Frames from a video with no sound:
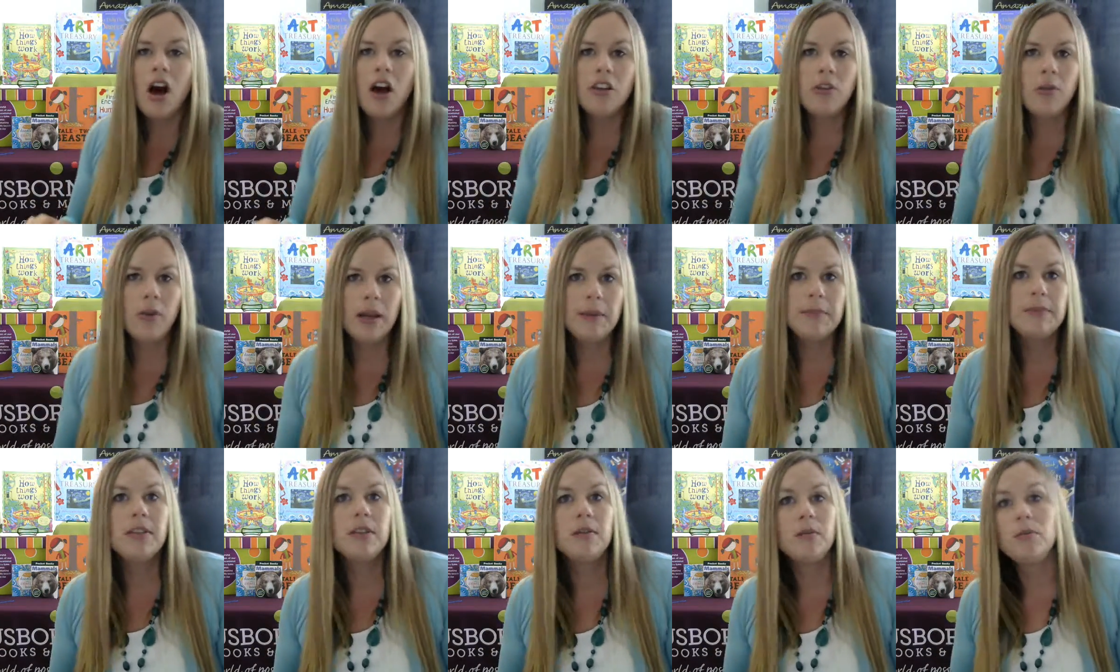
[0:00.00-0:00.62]
the way
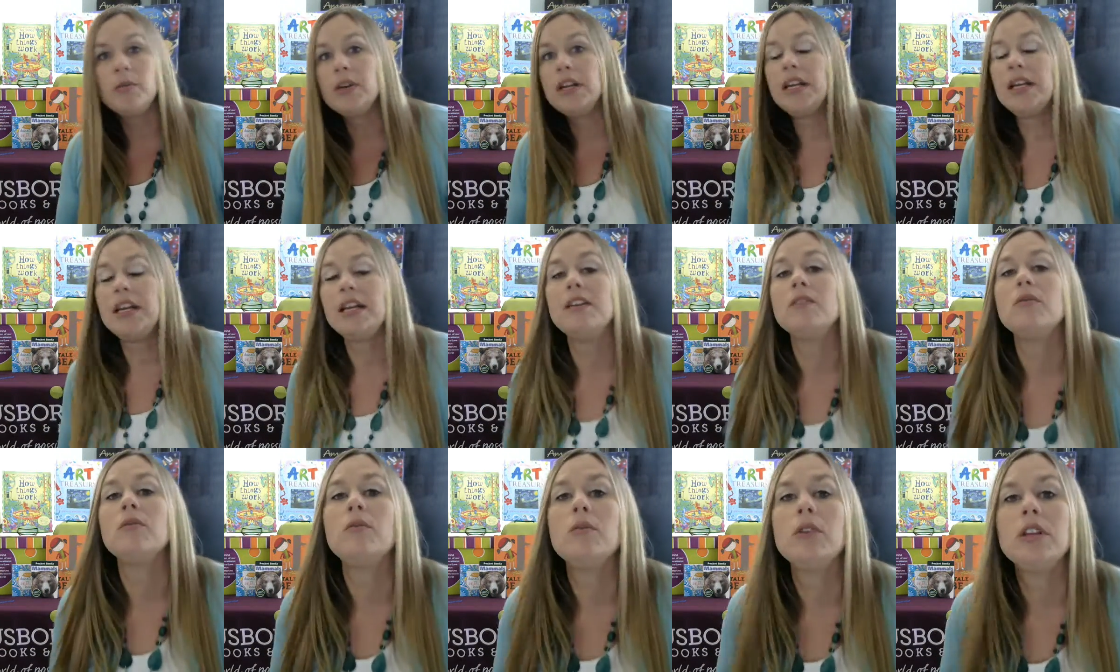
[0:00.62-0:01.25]
up to
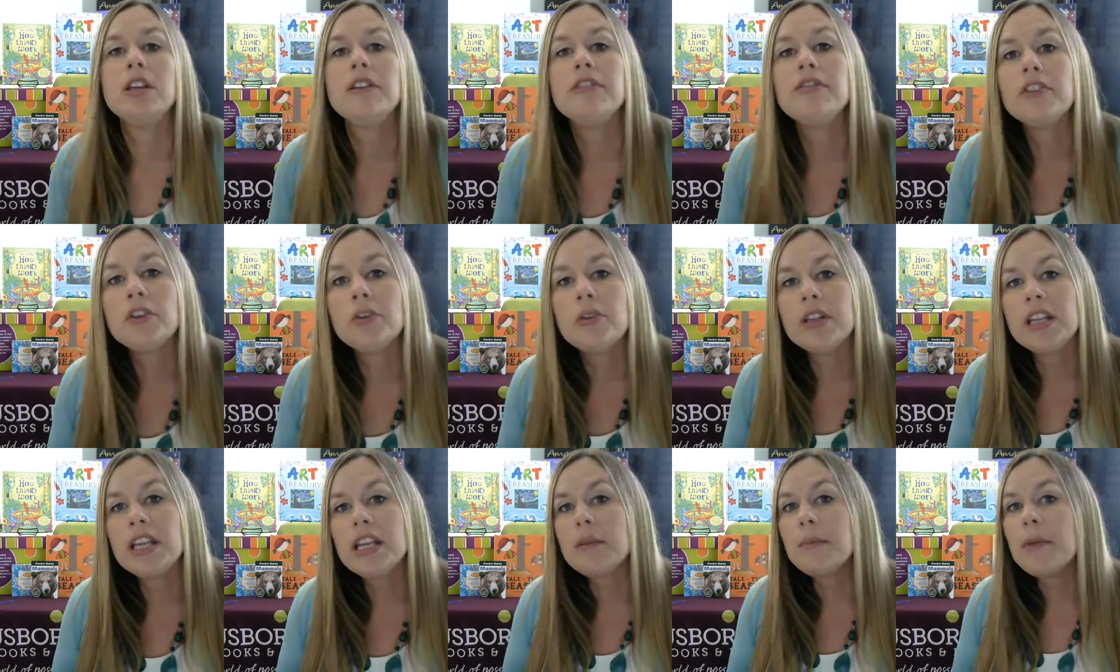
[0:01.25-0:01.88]
reading really
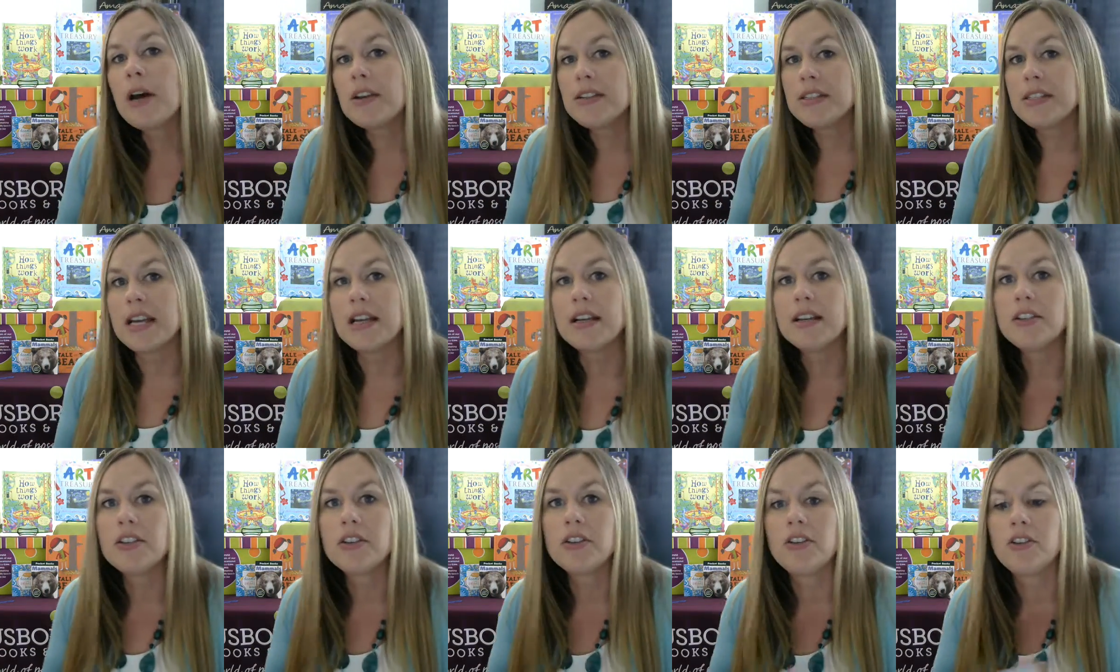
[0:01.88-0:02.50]
fluently, about
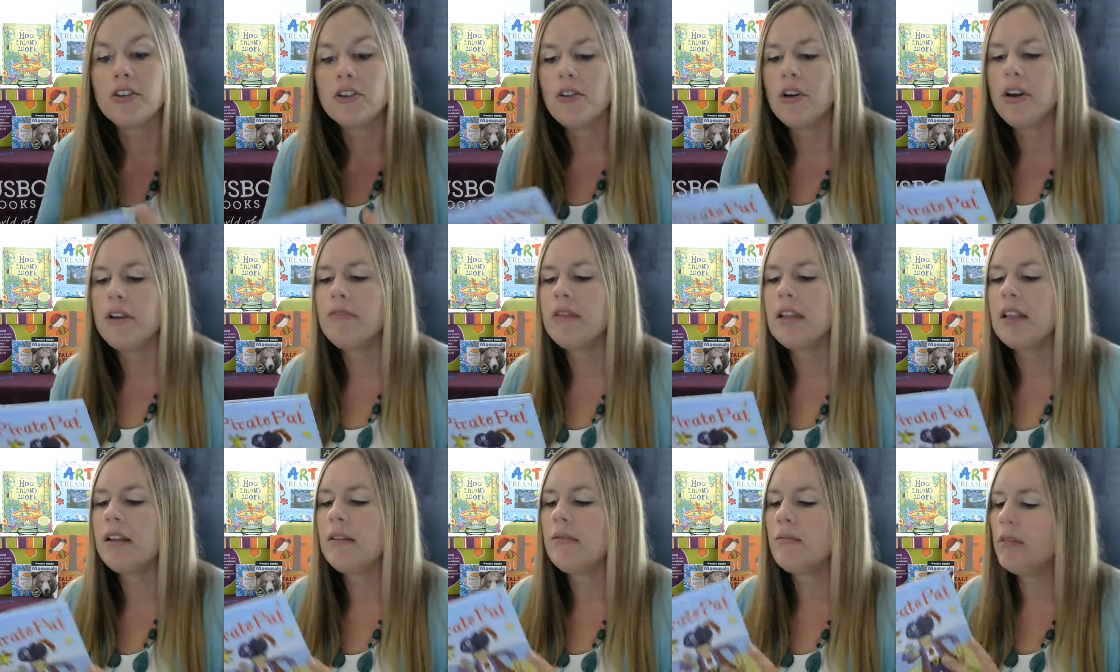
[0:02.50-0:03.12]
second to third grade
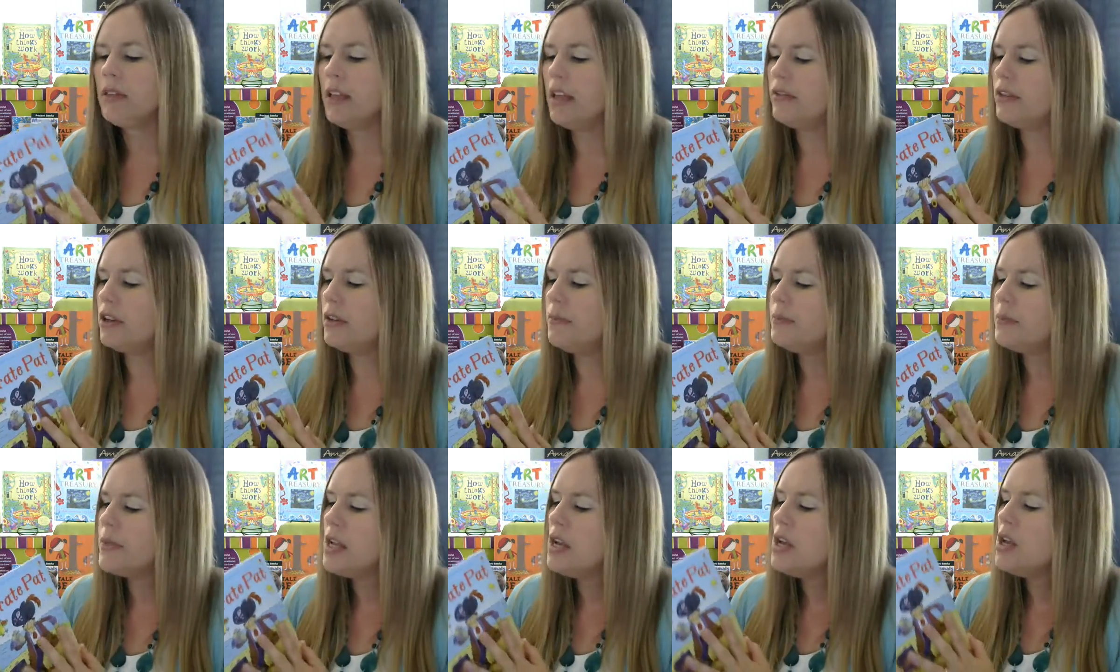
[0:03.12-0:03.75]
level.